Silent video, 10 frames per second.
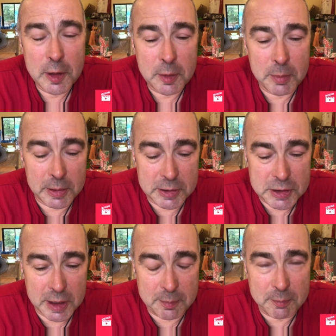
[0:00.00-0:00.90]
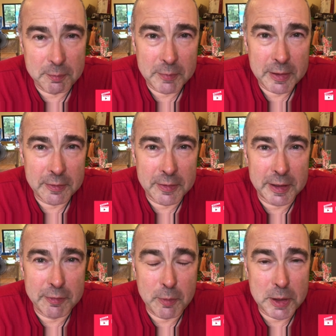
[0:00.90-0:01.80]
But thank
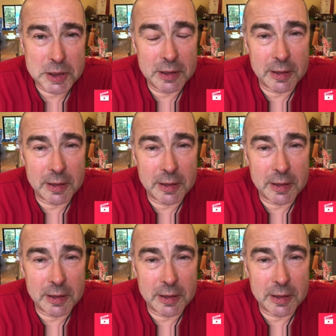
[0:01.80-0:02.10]
you for watching.